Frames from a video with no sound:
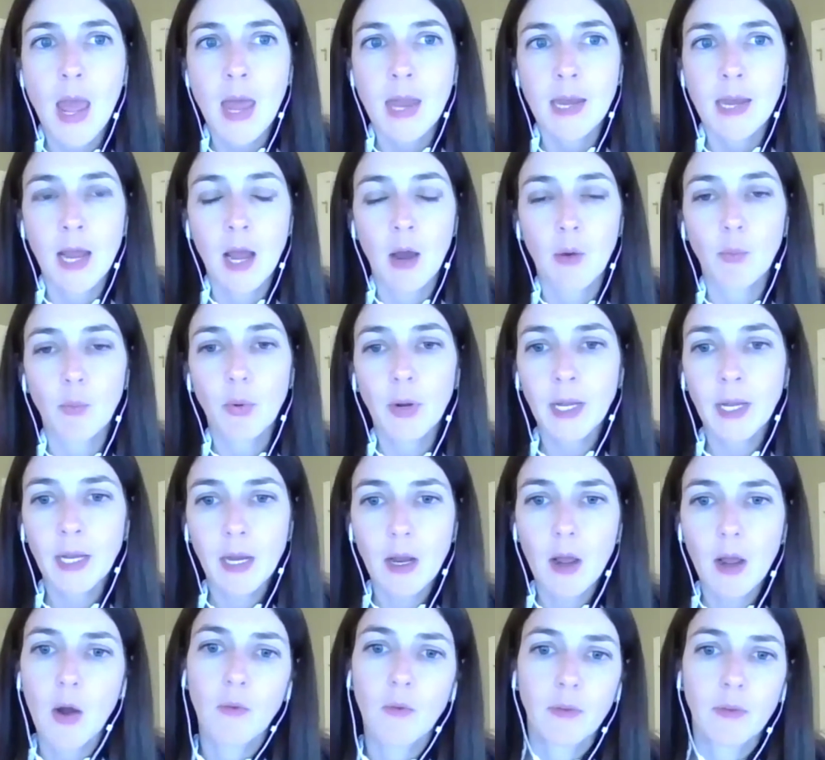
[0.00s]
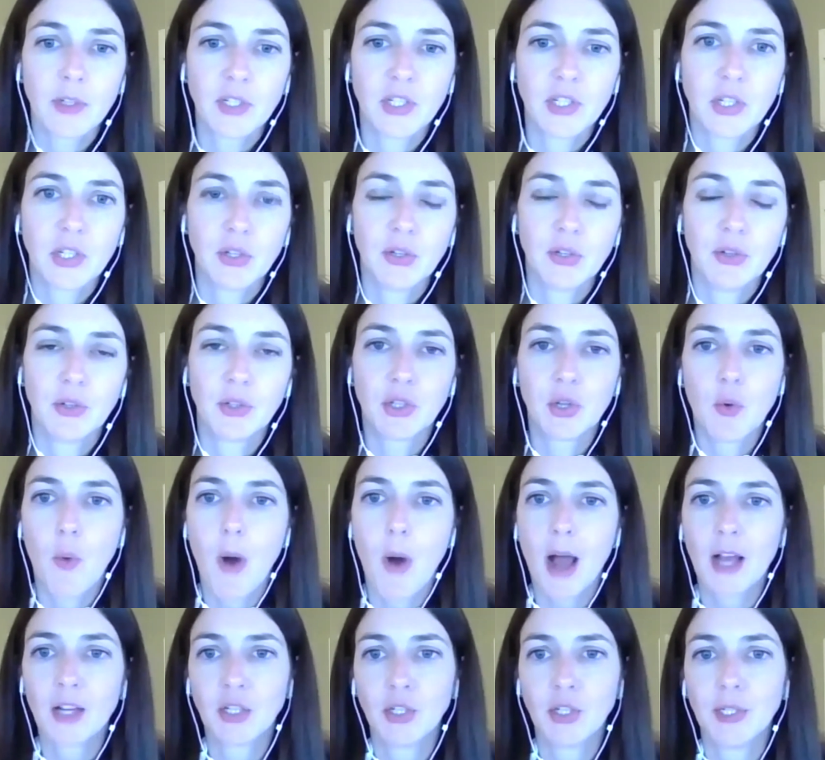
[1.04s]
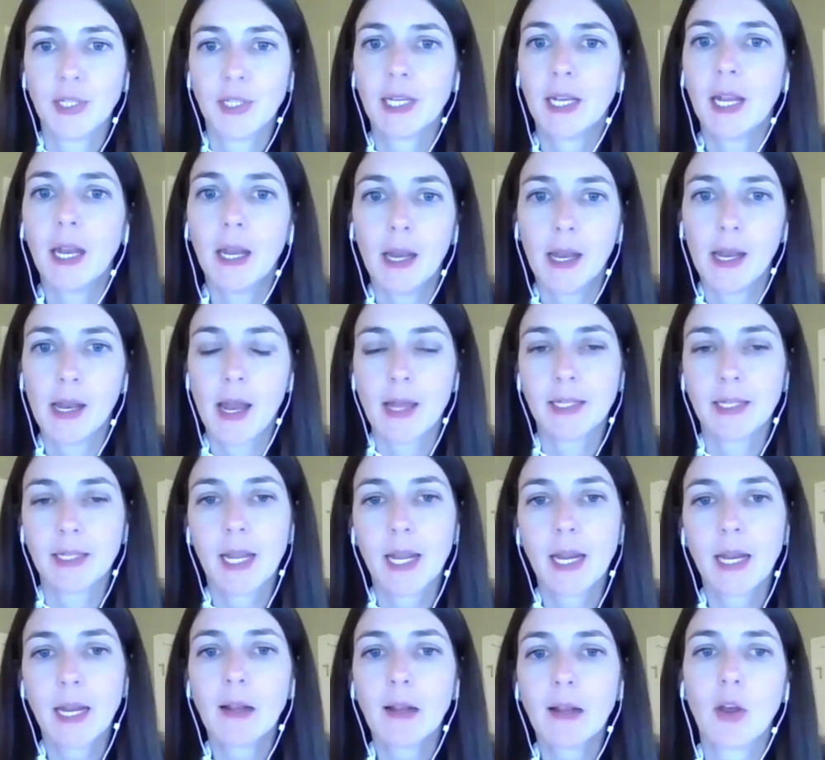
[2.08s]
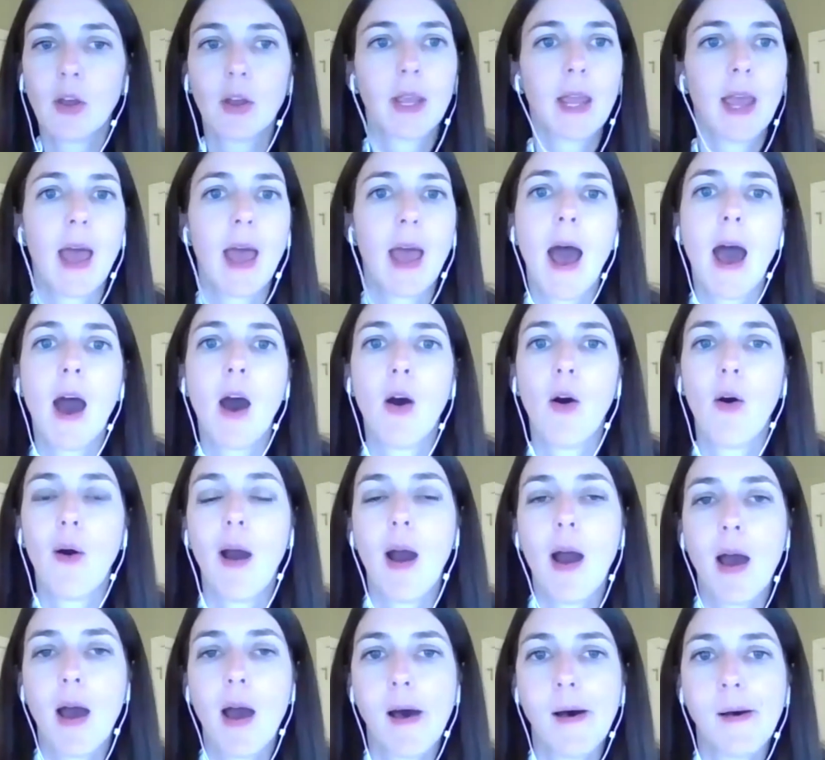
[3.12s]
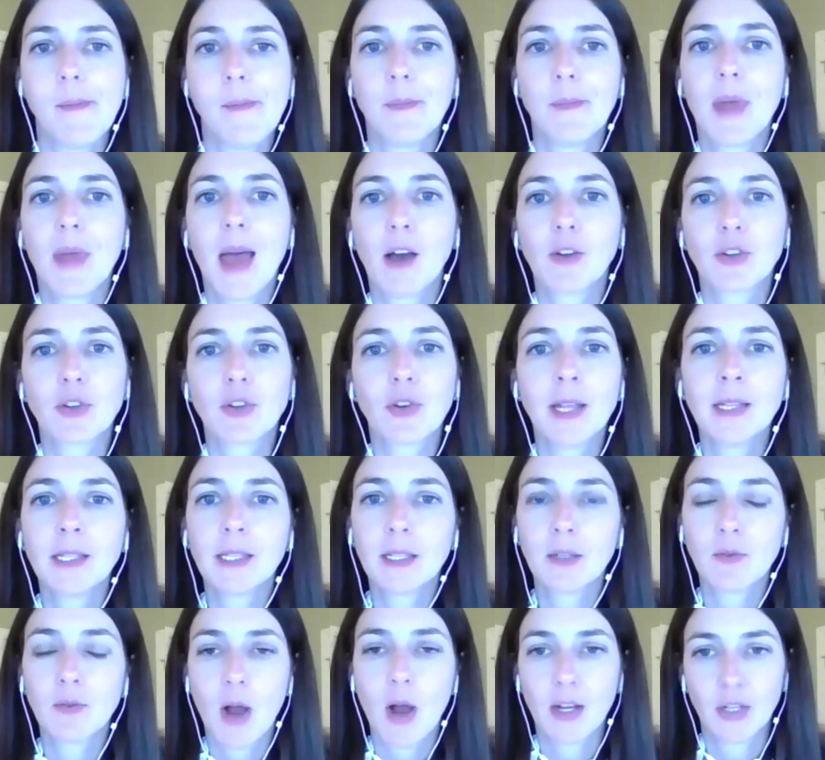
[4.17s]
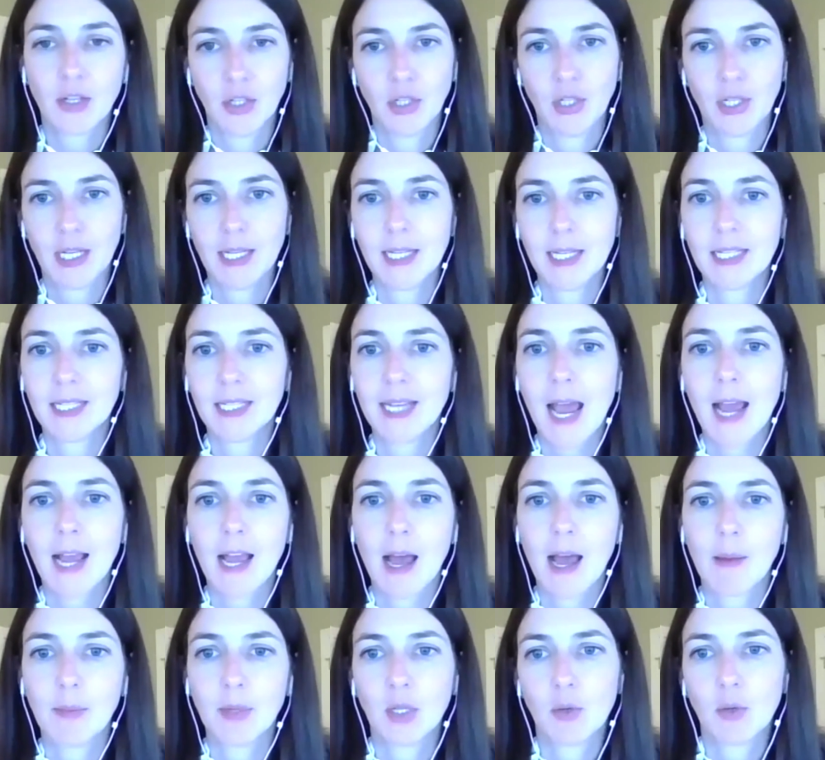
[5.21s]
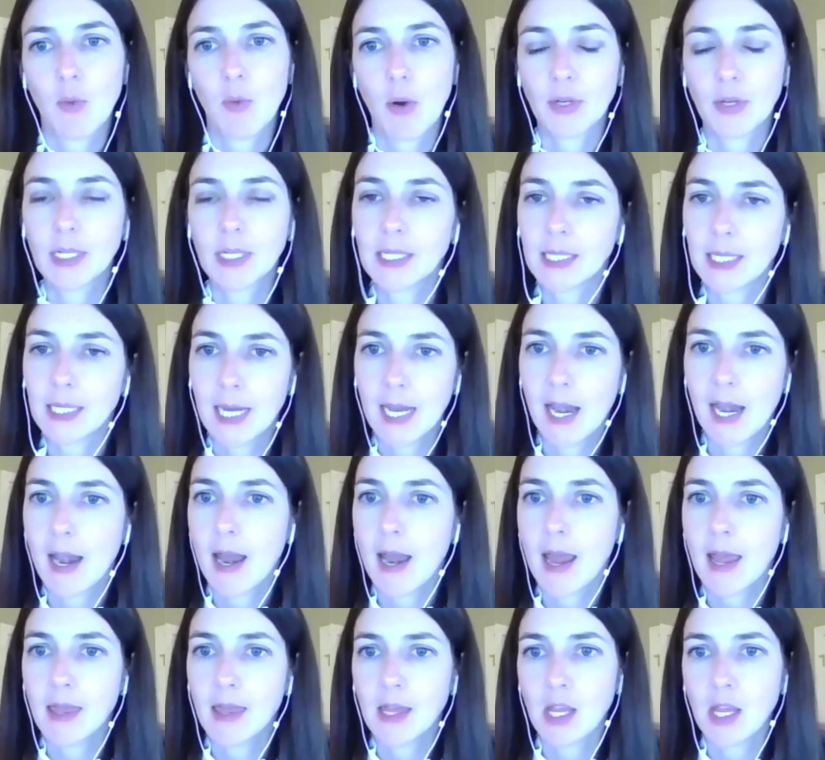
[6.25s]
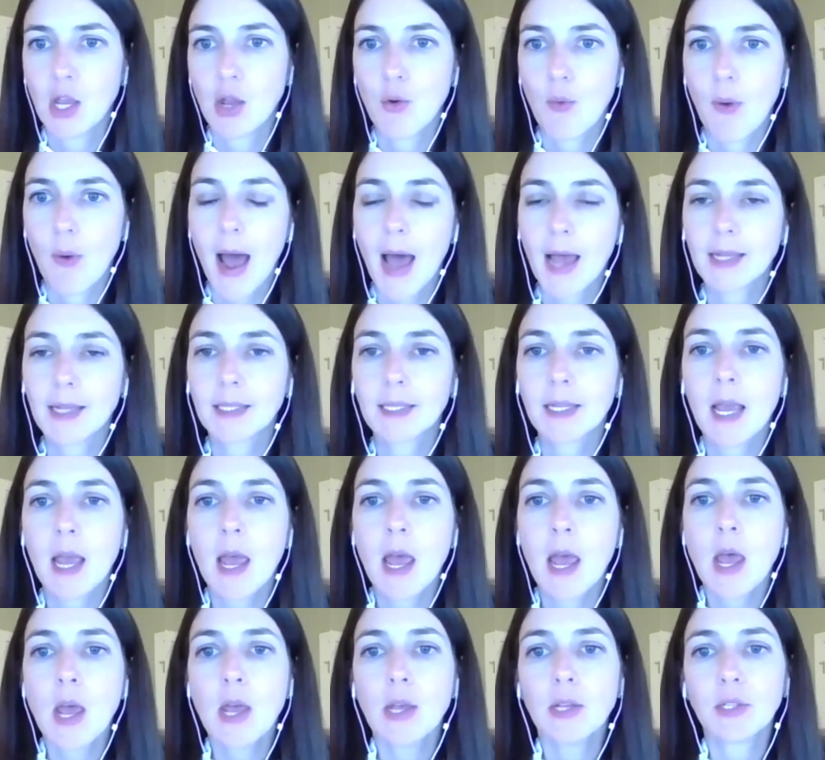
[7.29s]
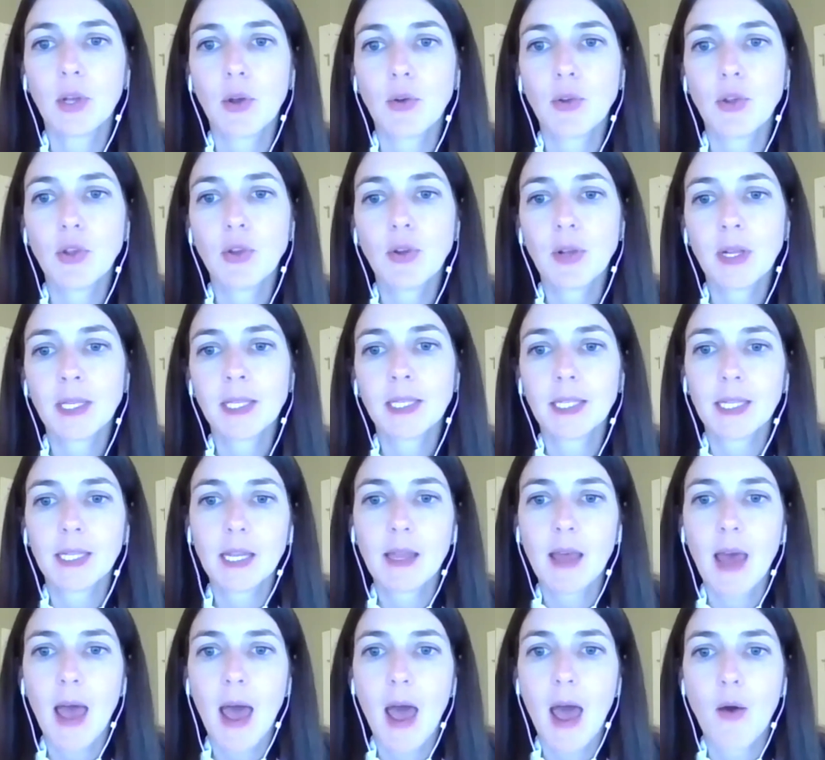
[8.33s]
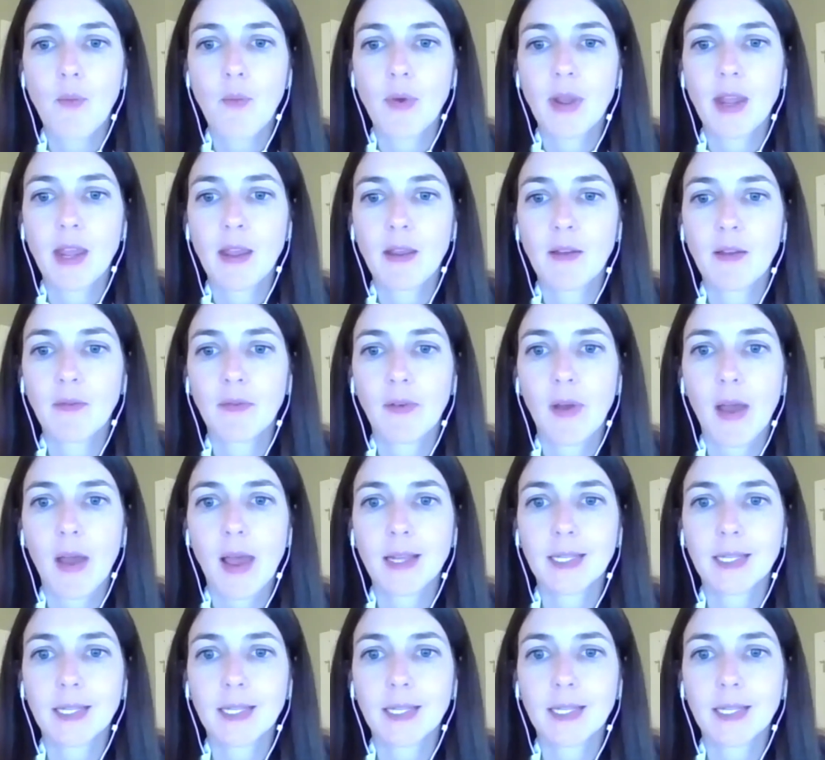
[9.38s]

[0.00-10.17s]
Now, bringing it over to Washington and taking a look at how trends in Washington stack up to what we're seeing in the U.S. So you can see that we've